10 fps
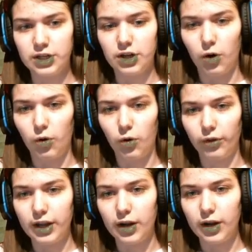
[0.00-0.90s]

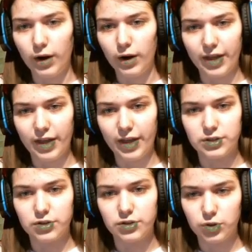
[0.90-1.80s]
only
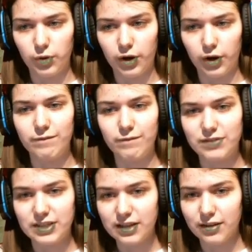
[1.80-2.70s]

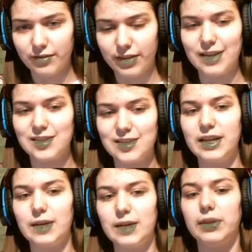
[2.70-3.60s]
1,215 of that is
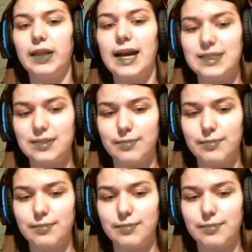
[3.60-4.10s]
being applied to